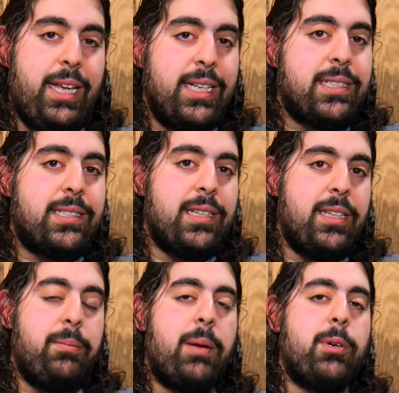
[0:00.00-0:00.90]

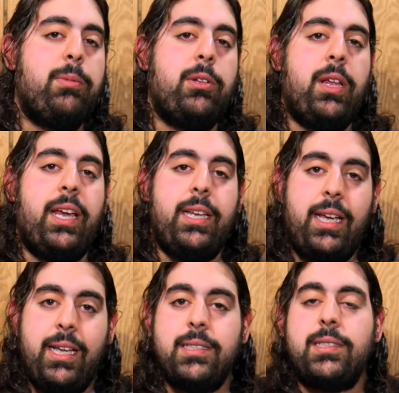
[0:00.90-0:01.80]
instantly memorable and
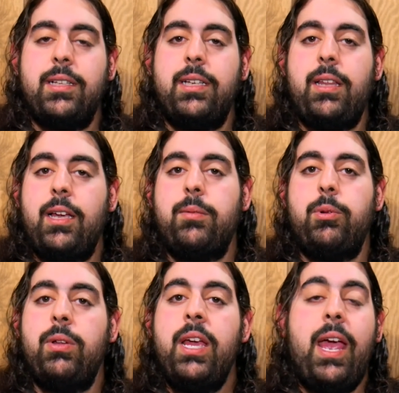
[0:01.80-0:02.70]
instantly
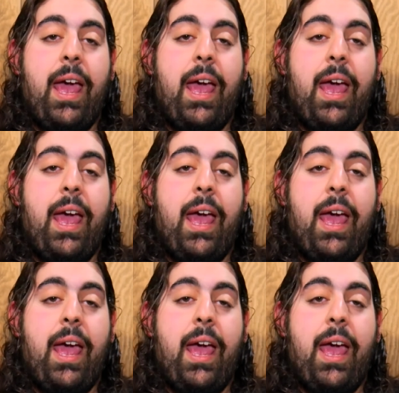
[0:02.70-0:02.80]
likable,